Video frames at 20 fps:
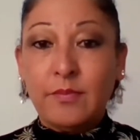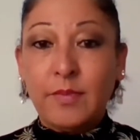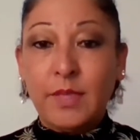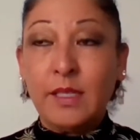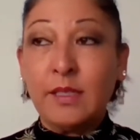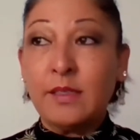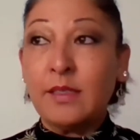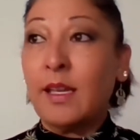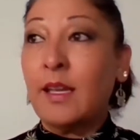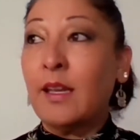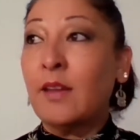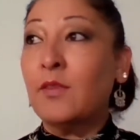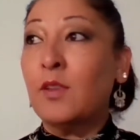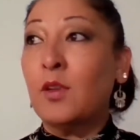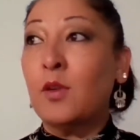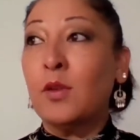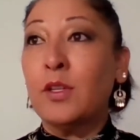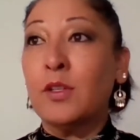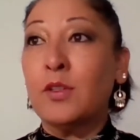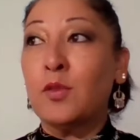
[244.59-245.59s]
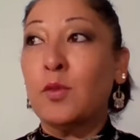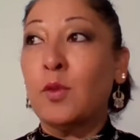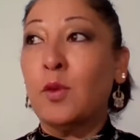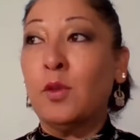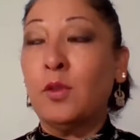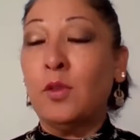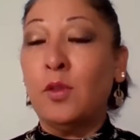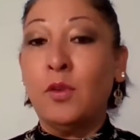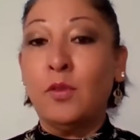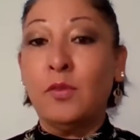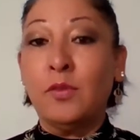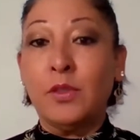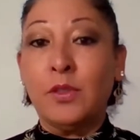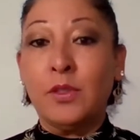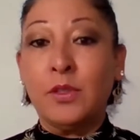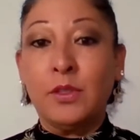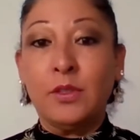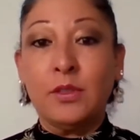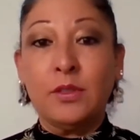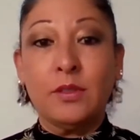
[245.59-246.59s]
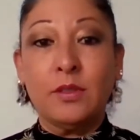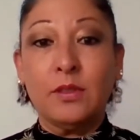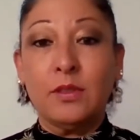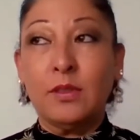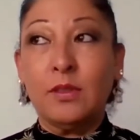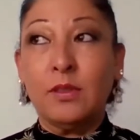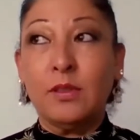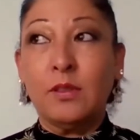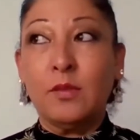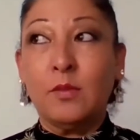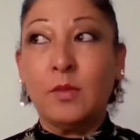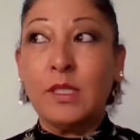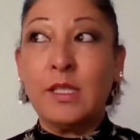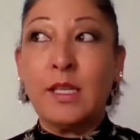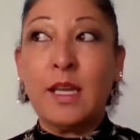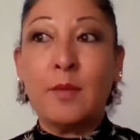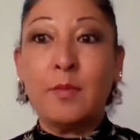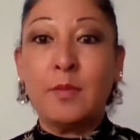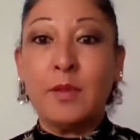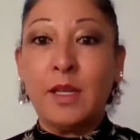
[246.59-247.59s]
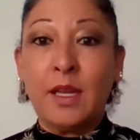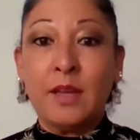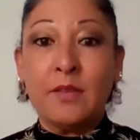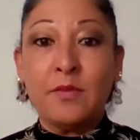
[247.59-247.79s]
Because I have no control over what's happening.